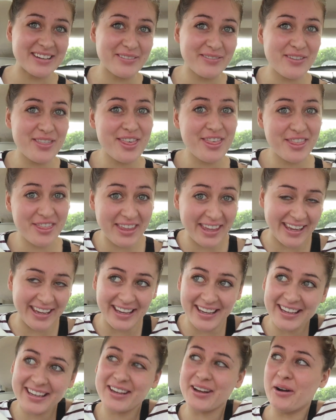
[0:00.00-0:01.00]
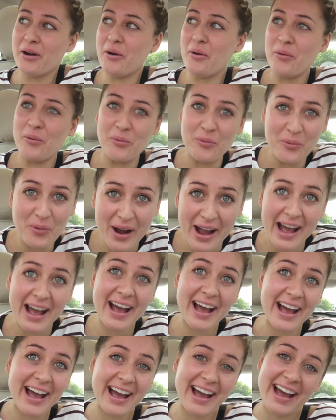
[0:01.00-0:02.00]
of think.
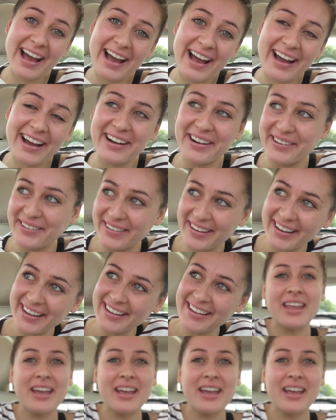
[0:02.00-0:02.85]
Wow!